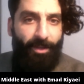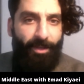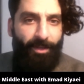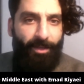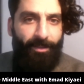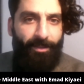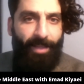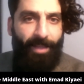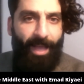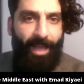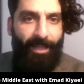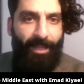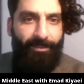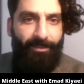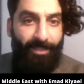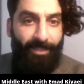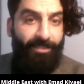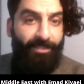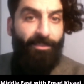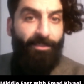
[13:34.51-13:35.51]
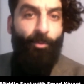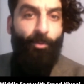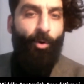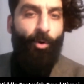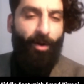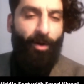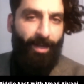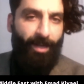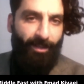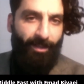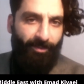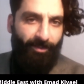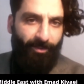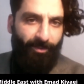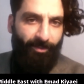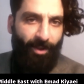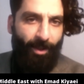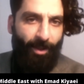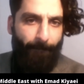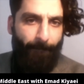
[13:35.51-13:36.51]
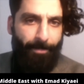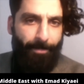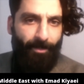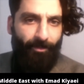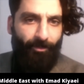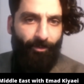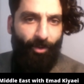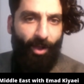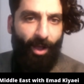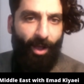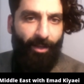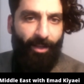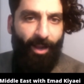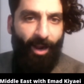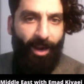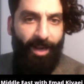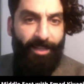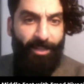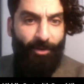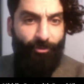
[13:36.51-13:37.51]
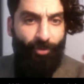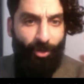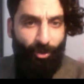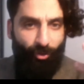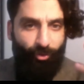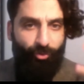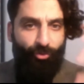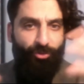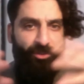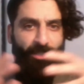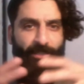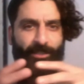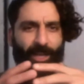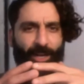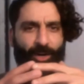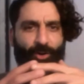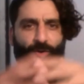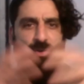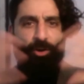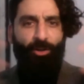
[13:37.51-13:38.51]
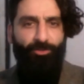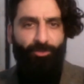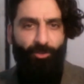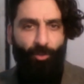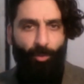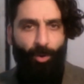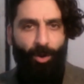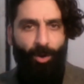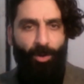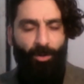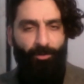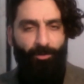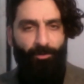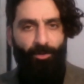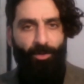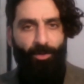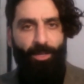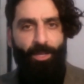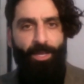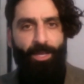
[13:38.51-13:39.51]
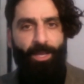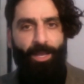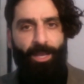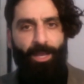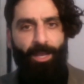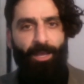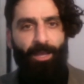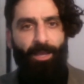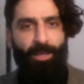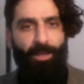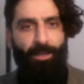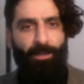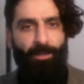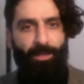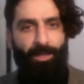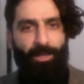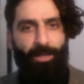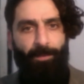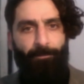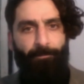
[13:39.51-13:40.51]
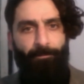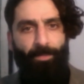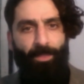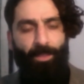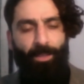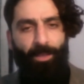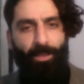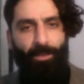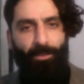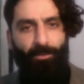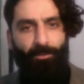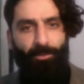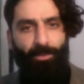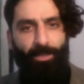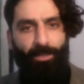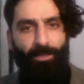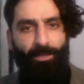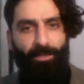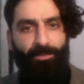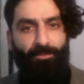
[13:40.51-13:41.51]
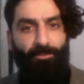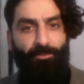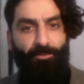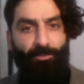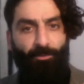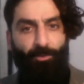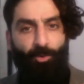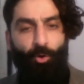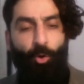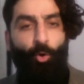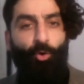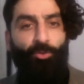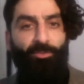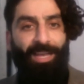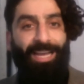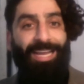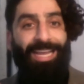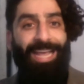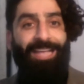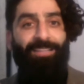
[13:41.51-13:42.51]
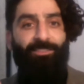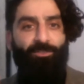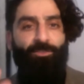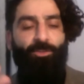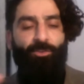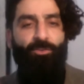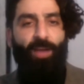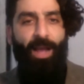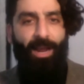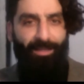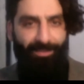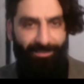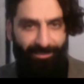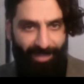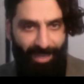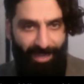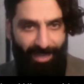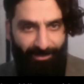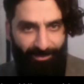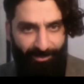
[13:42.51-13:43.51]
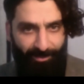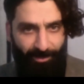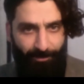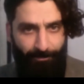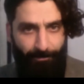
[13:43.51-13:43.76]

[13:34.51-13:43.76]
that this is a war against Islam. So al-Qaeda recruited across the world in its cause against the United States.